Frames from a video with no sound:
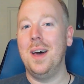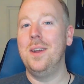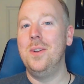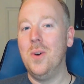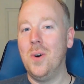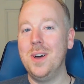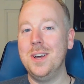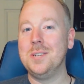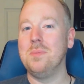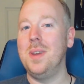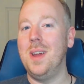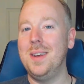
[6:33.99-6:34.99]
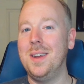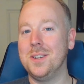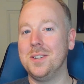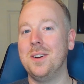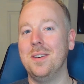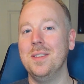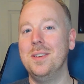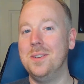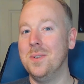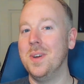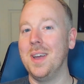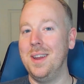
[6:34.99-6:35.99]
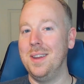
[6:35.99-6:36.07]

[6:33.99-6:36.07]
lot of noise but not necessarily doing